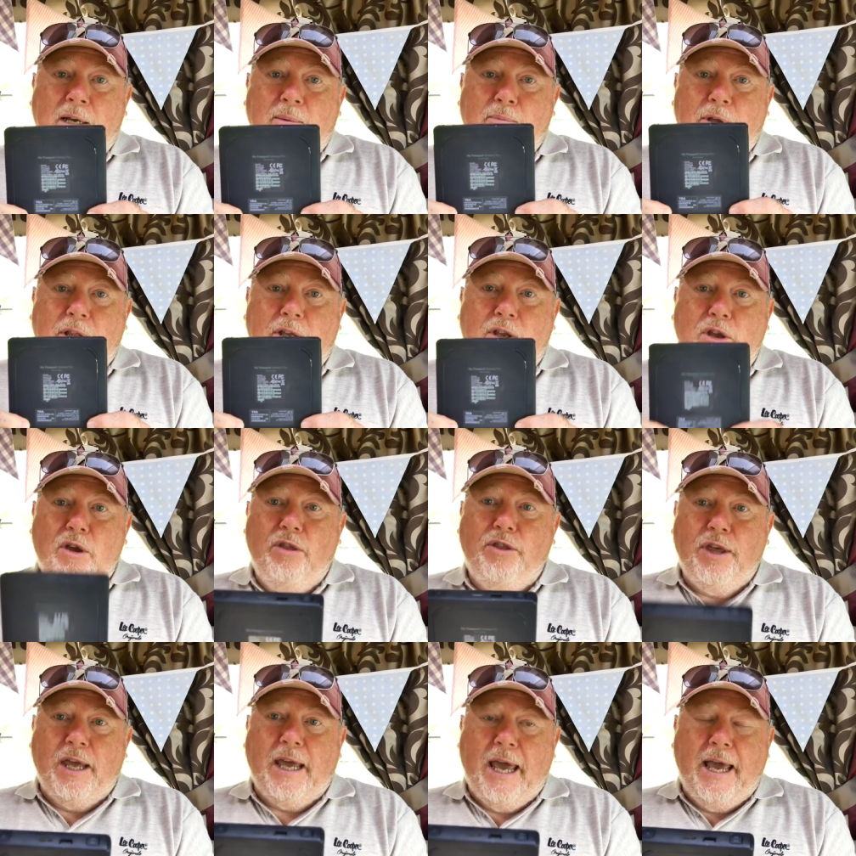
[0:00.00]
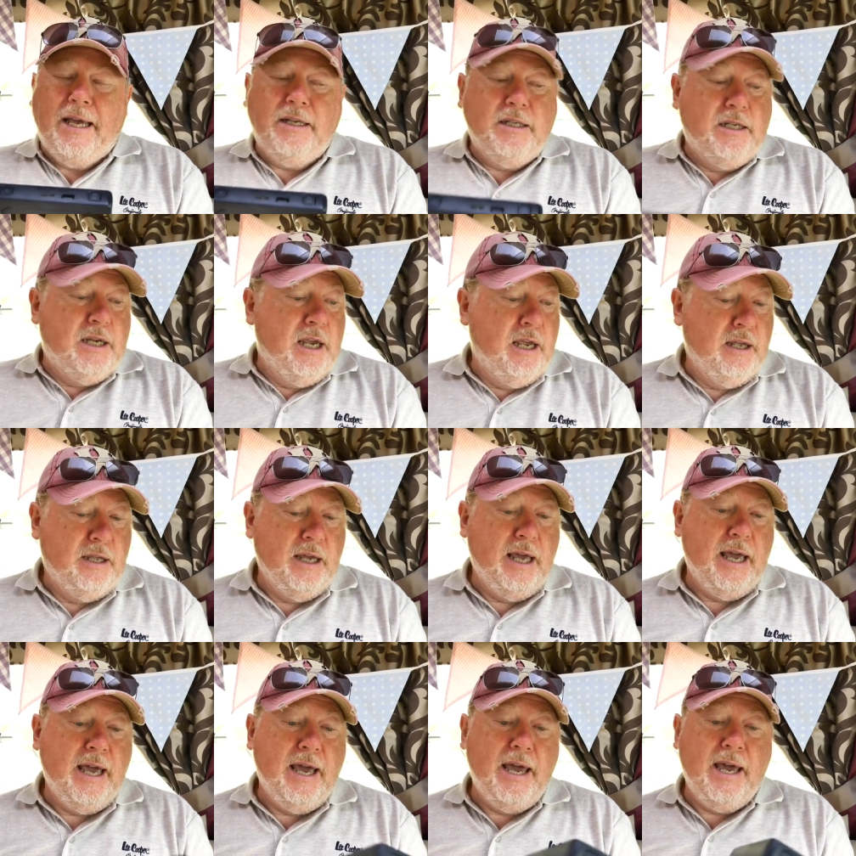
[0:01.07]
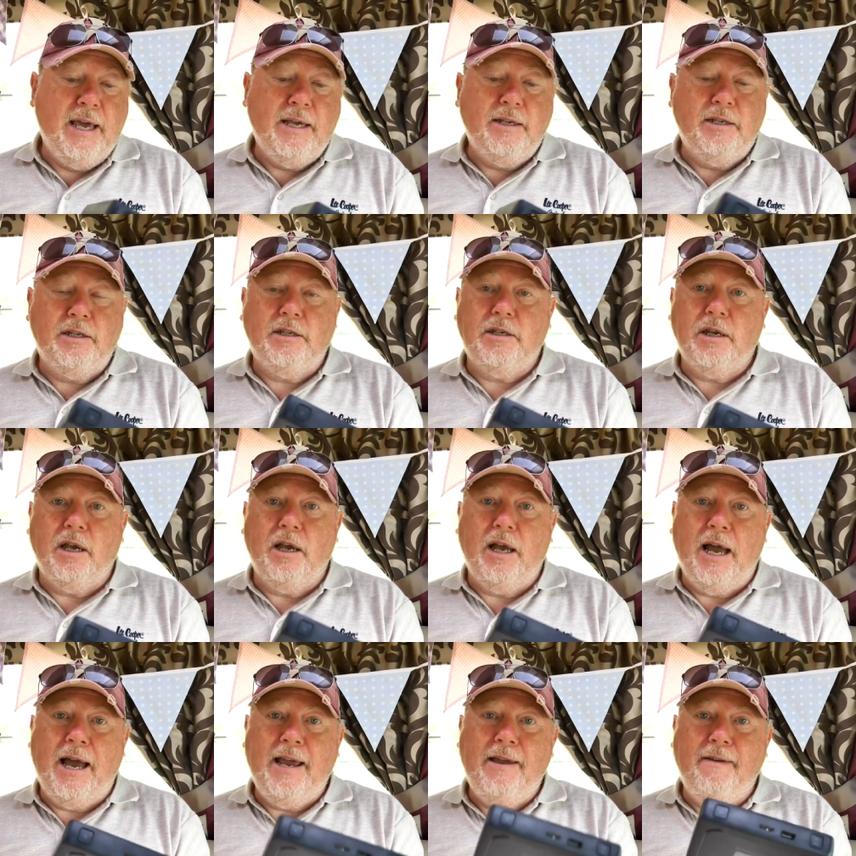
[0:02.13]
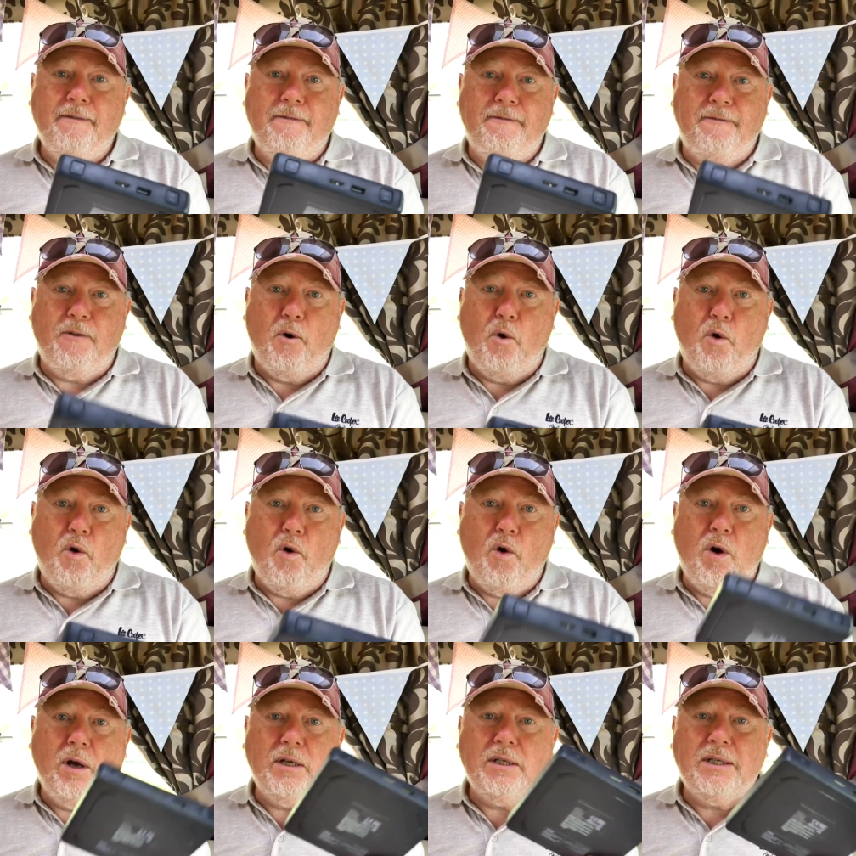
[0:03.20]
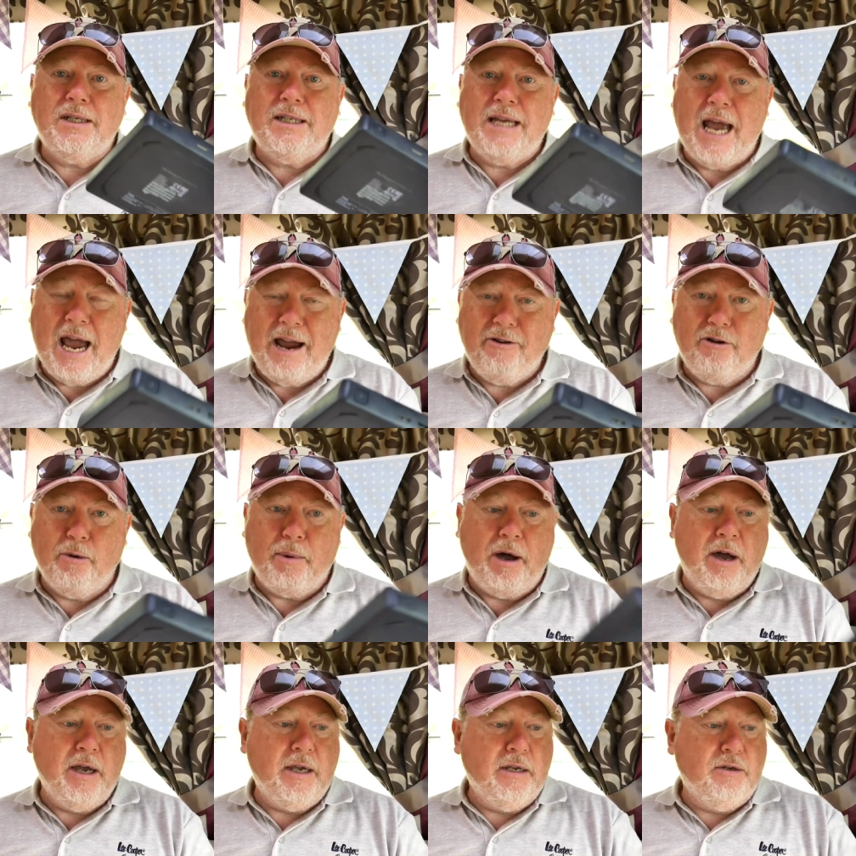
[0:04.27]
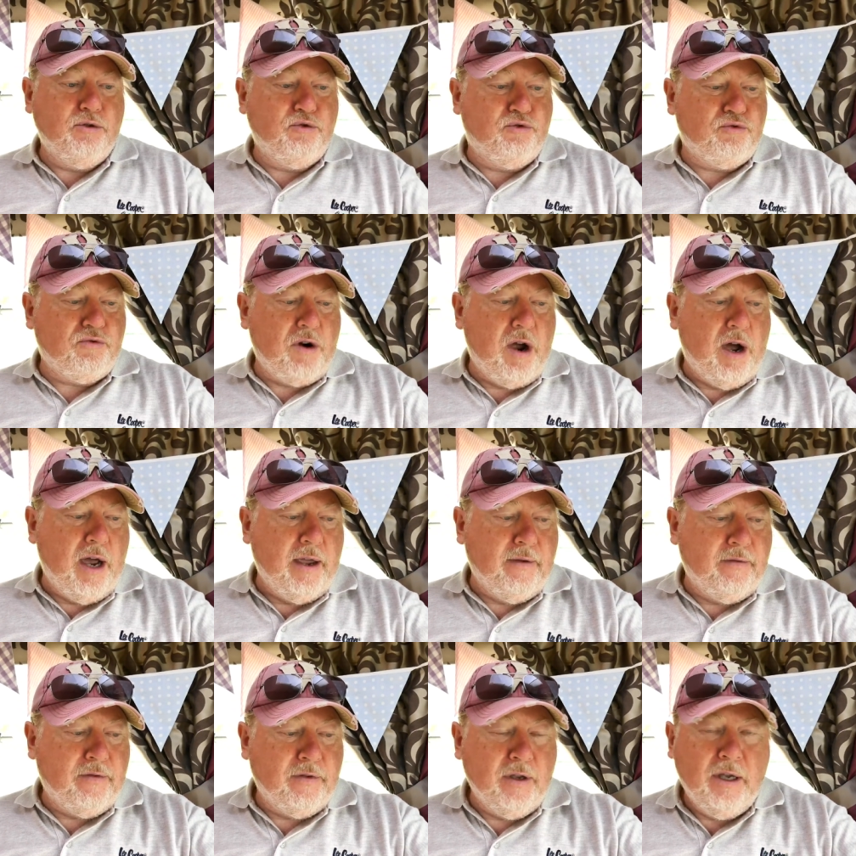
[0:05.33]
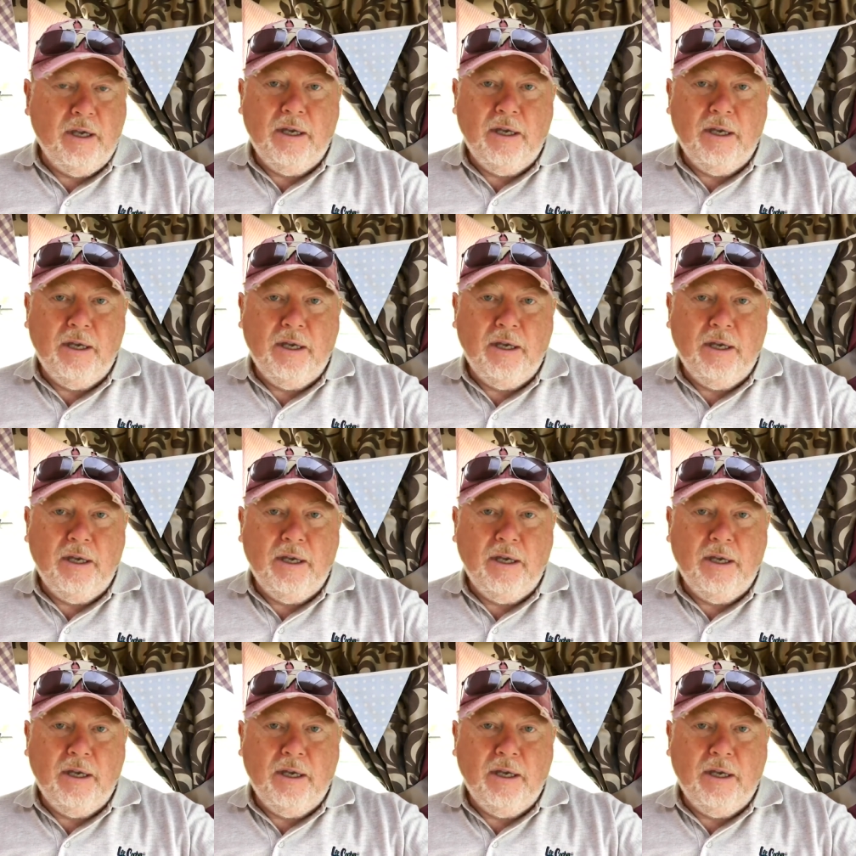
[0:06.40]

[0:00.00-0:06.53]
But the good thing is that it is a four terabyte drive.